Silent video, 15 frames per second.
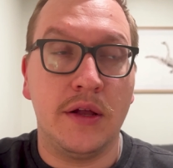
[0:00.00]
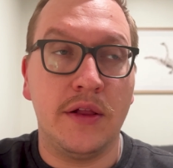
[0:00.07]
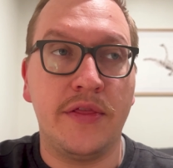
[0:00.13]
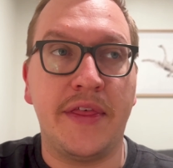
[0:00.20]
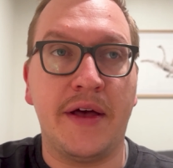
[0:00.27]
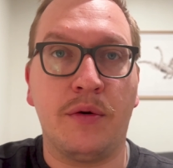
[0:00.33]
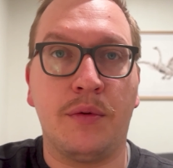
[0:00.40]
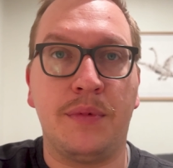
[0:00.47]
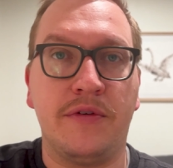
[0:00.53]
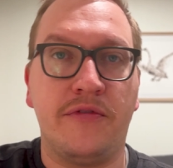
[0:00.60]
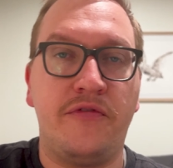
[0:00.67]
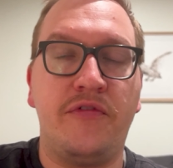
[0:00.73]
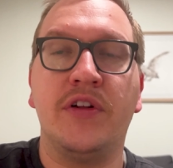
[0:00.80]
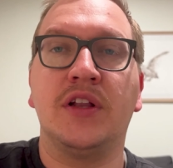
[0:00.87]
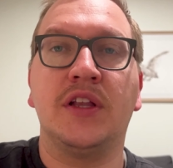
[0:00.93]
that would be
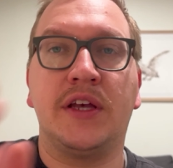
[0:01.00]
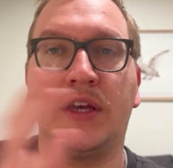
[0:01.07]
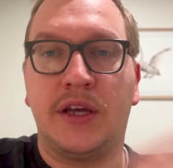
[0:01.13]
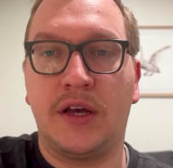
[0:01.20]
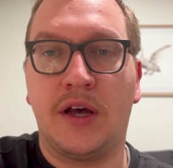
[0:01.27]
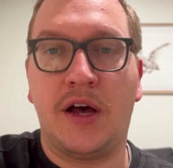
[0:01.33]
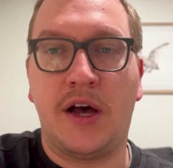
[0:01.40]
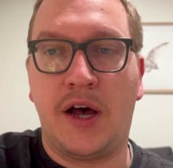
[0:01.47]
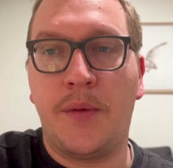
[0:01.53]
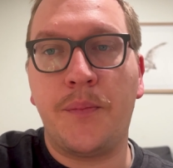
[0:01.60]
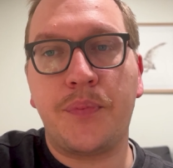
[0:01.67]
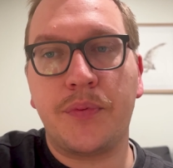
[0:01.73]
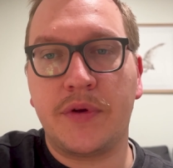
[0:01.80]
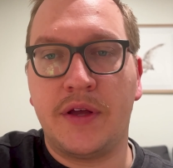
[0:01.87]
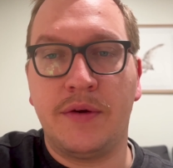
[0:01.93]
filling up
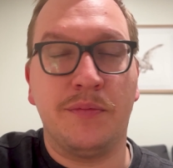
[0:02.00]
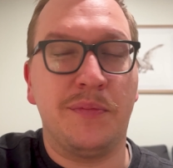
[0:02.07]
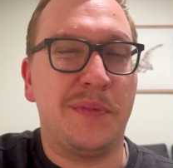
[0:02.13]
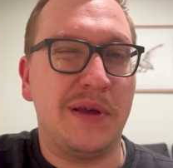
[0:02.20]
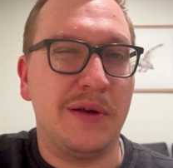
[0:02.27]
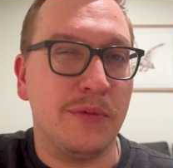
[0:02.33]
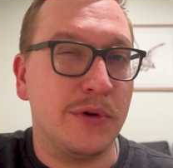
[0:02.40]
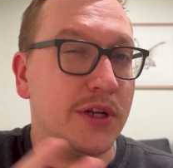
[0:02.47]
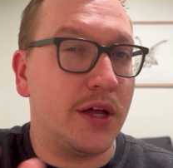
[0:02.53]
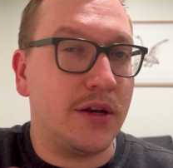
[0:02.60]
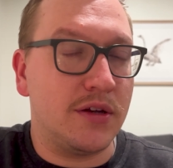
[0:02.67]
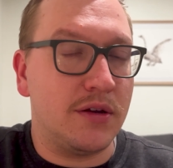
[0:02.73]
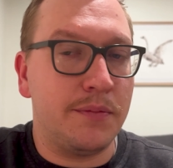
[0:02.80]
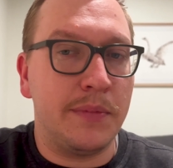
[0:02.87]
and being redundant,